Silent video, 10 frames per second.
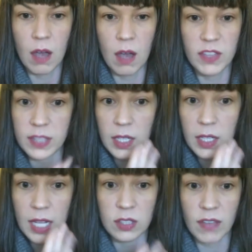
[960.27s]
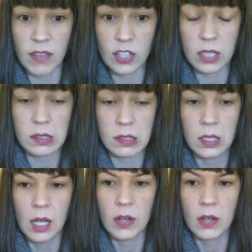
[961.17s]
of the cellulitis infections,
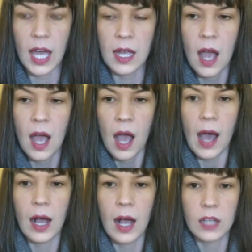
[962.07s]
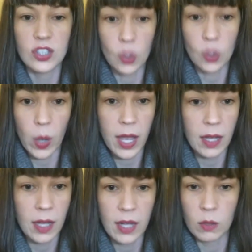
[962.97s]
okay? Uh,
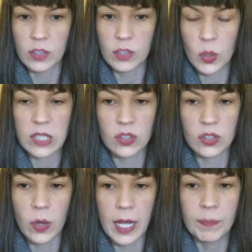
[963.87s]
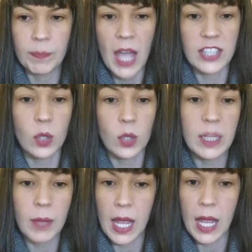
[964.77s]
soy, I don't, don't eat soy. I don't
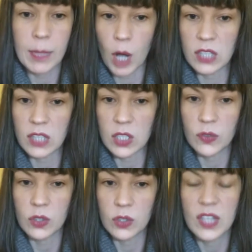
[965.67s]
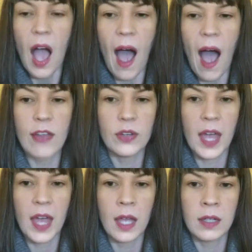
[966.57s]
eat any processed foods other
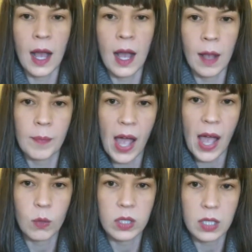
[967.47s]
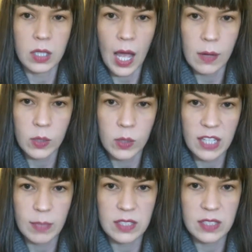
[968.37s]
than um, I will, I will
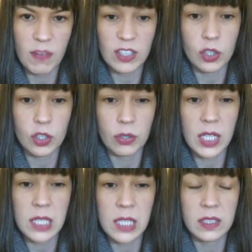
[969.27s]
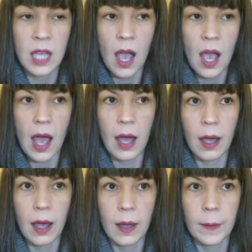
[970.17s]
give myself as a treat,
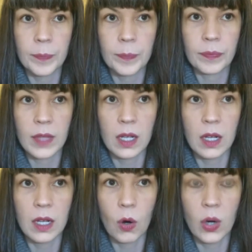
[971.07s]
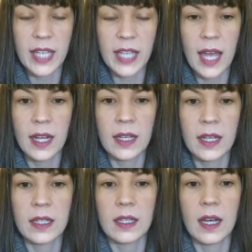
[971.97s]
um,
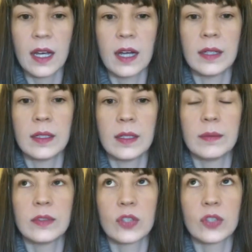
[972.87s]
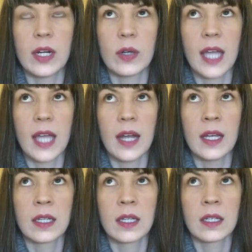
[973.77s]
organic, uh, sorry,
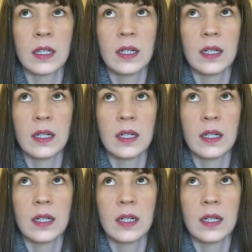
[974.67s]
organic